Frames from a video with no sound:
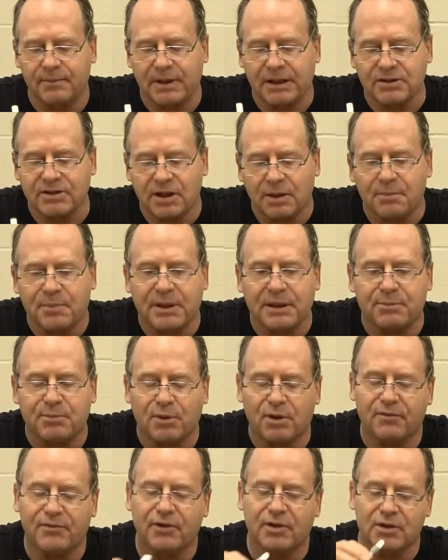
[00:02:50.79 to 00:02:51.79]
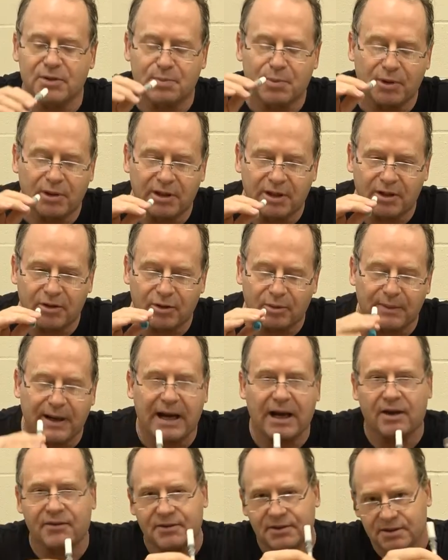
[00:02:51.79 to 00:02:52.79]
Now, some people, if you just put it in their
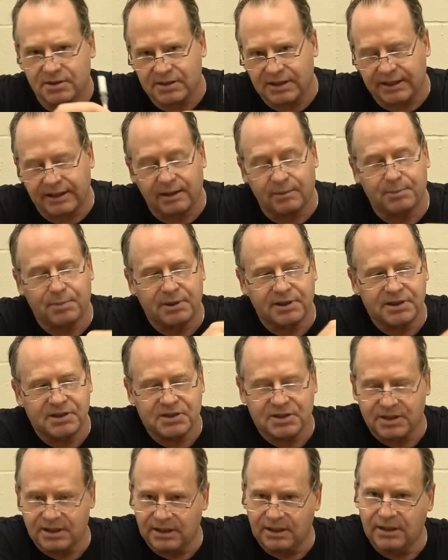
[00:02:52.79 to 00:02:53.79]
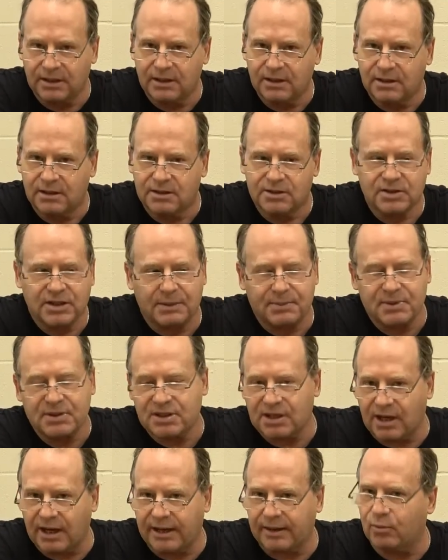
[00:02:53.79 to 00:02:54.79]
mouth and say, hey, please step
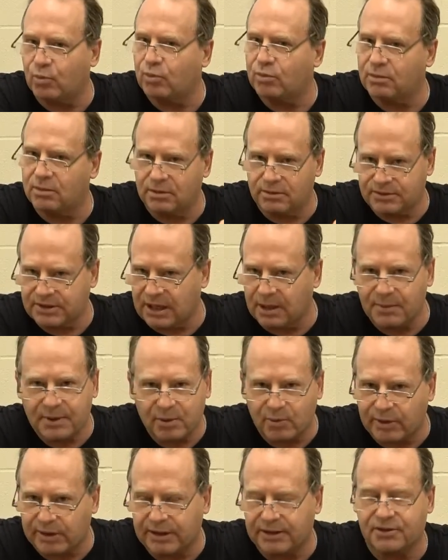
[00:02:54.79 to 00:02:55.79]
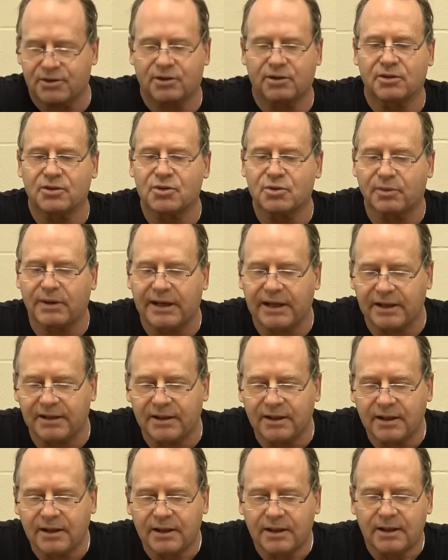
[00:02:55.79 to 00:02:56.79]
aside, tell me when it turns red,